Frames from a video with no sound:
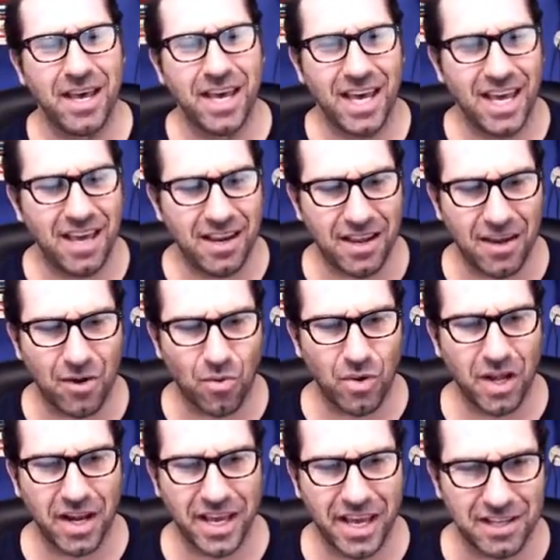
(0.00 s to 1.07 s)
He did a
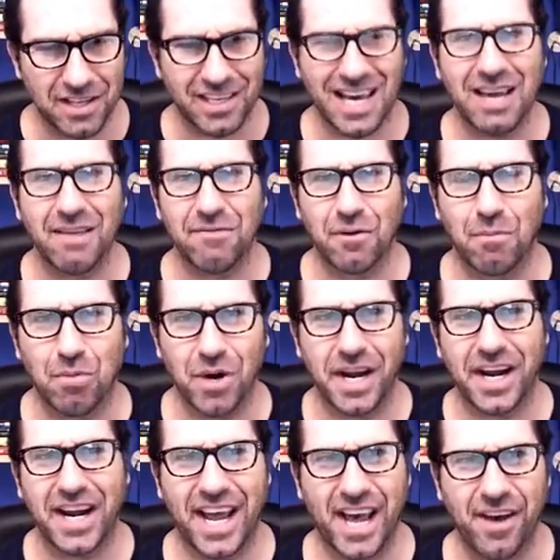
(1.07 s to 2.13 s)
really insightful
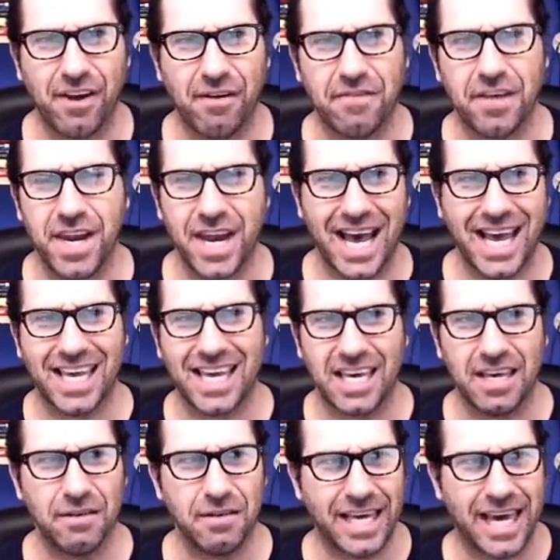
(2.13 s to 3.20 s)
breakdown of the
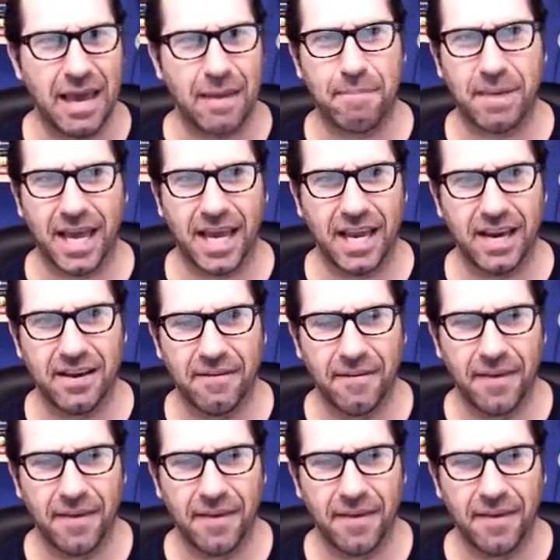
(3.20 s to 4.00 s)
Nike campaign.